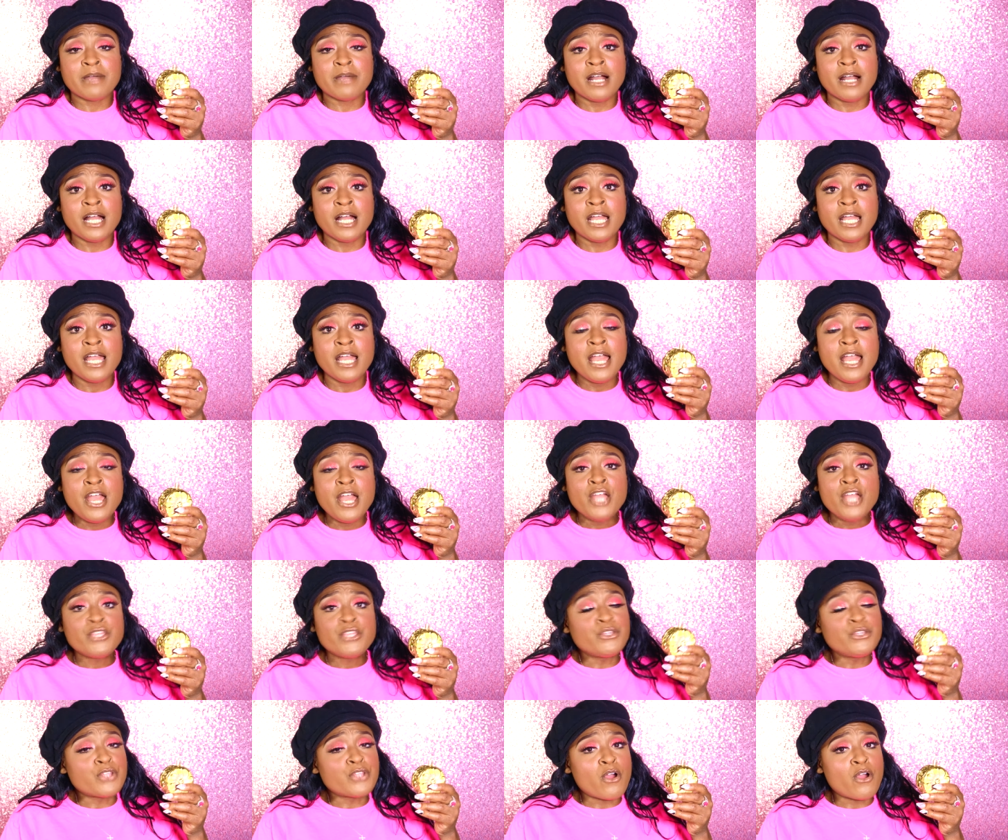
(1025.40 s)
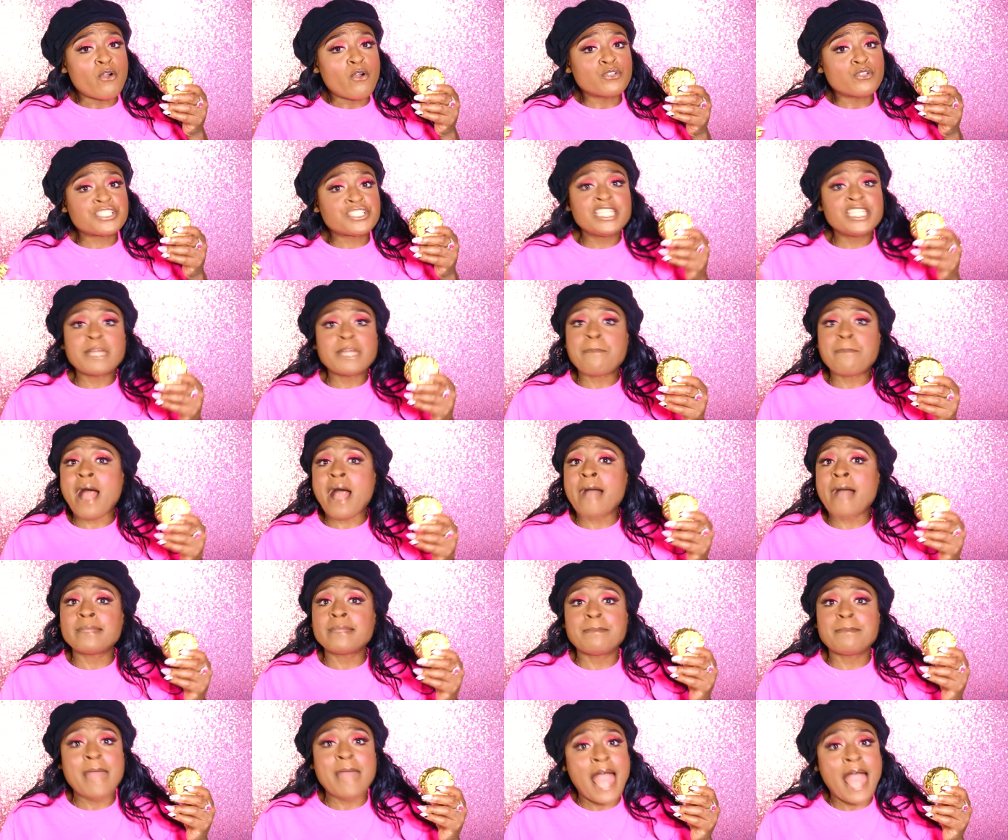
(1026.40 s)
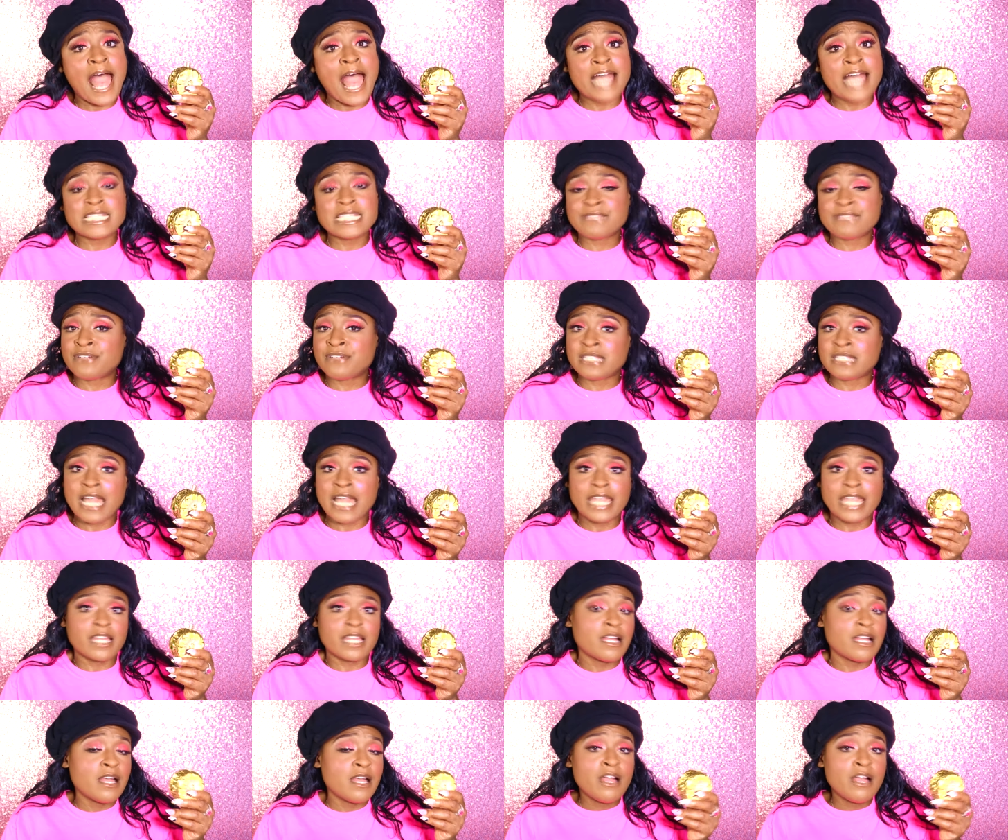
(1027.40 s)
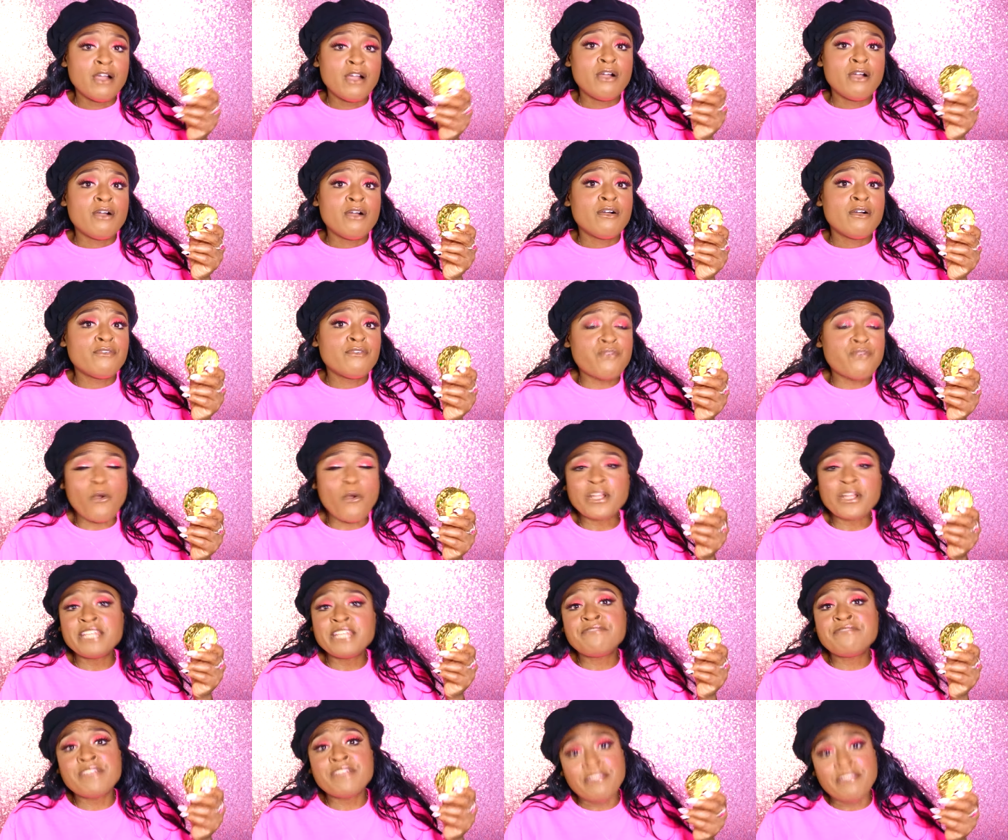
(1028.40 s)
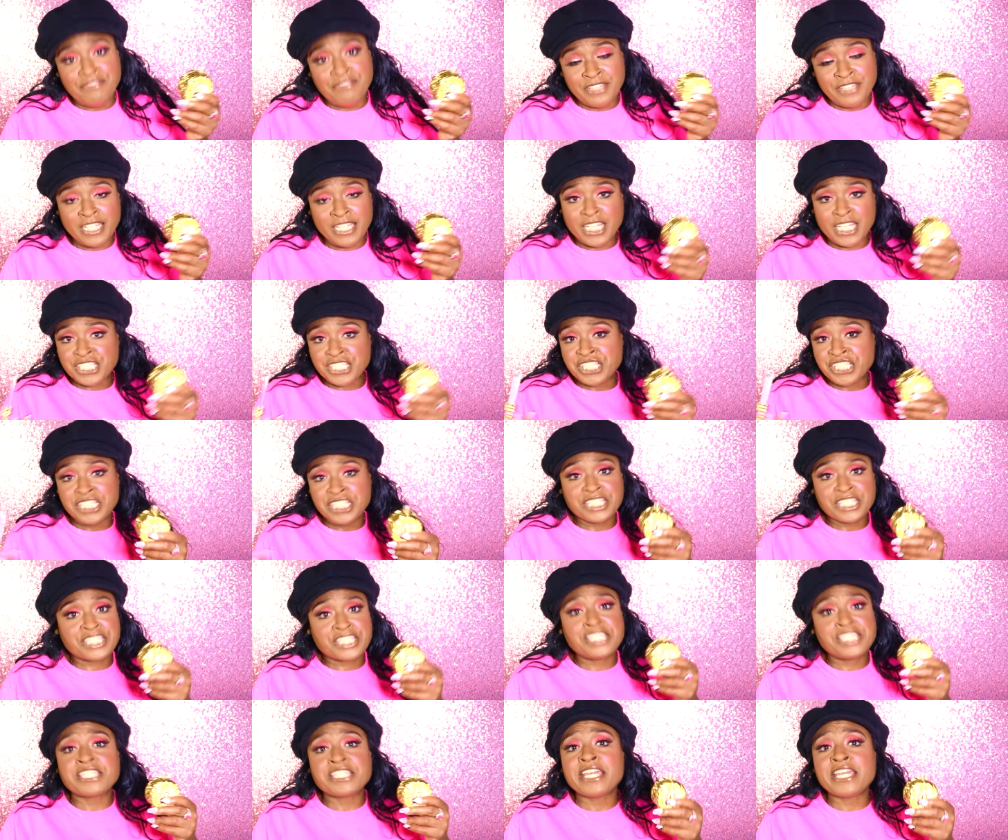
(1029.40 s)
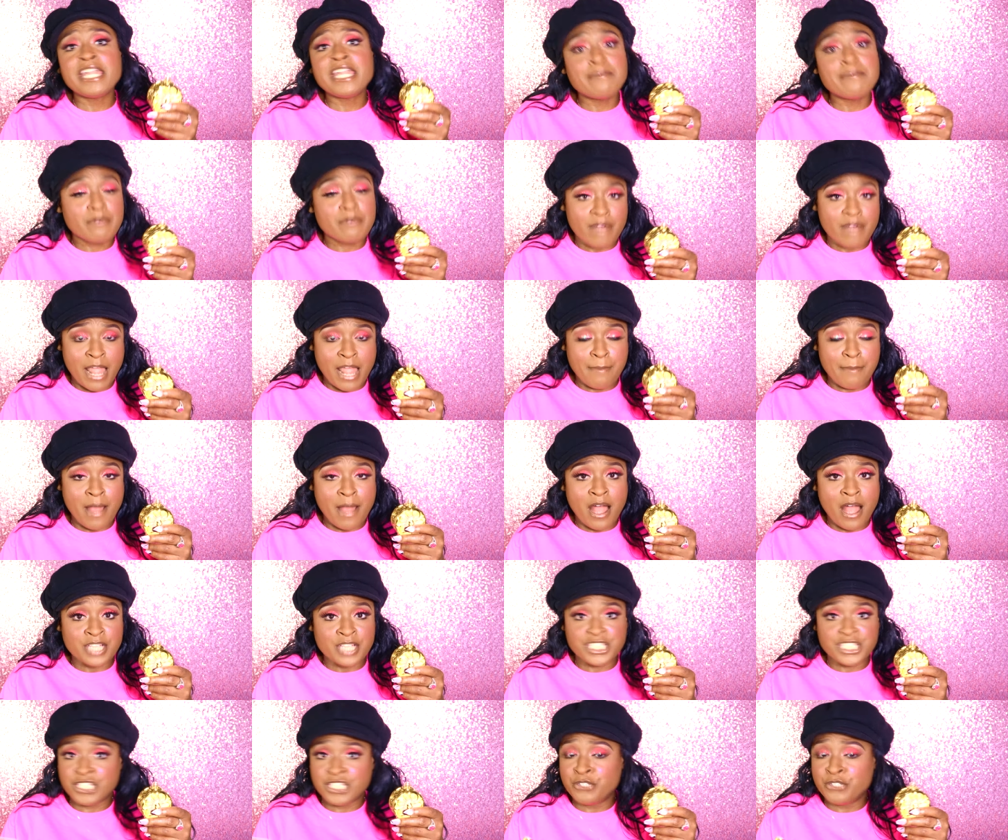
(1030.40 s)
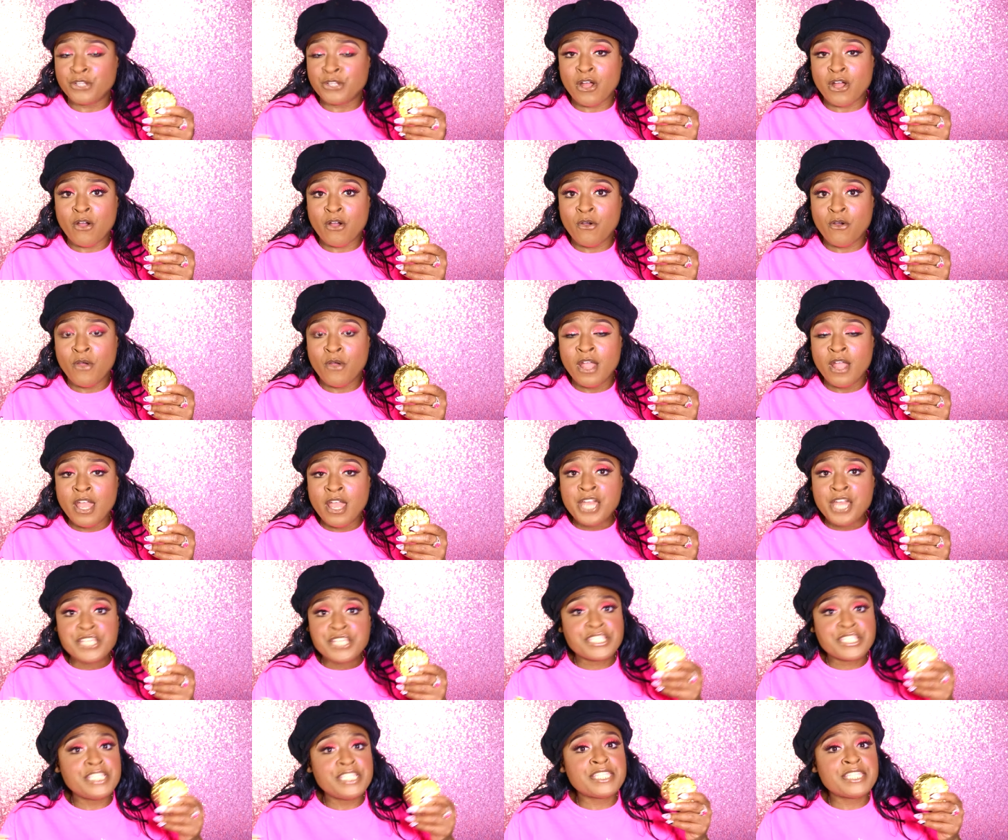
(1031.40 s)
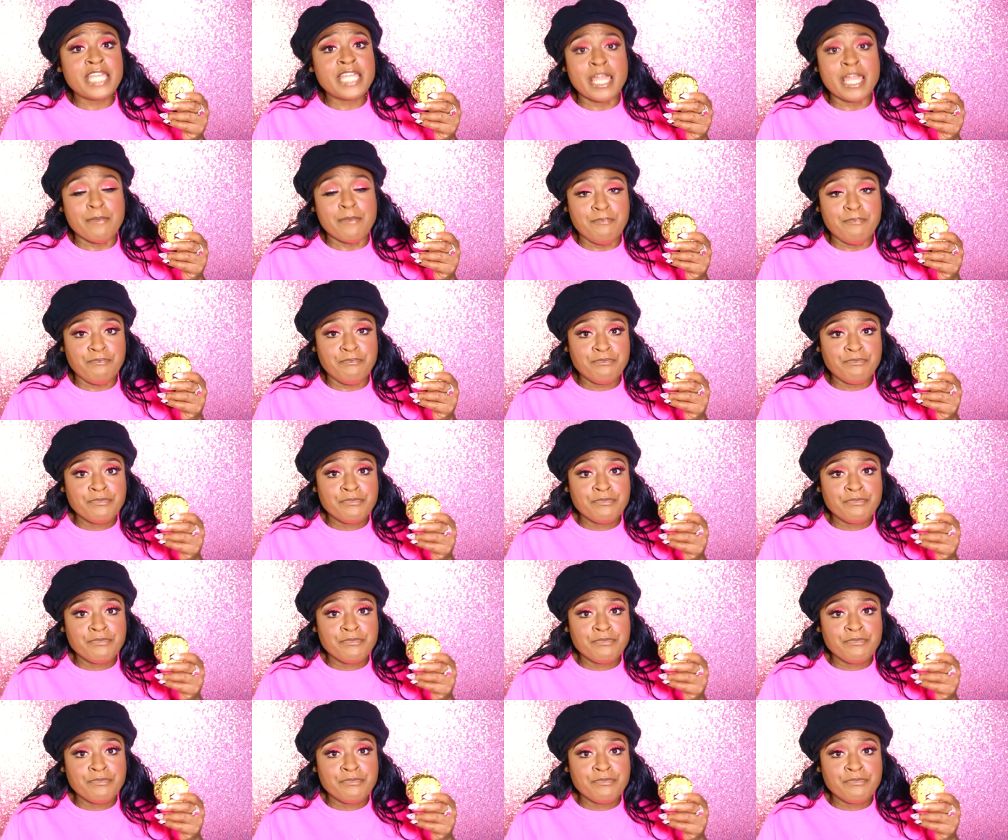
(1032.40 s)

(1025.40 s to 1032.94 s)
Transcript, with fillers: but you know, she could probably pass for like 40, 50 cuz she's she's a hip grandma. She, you know, she's hip.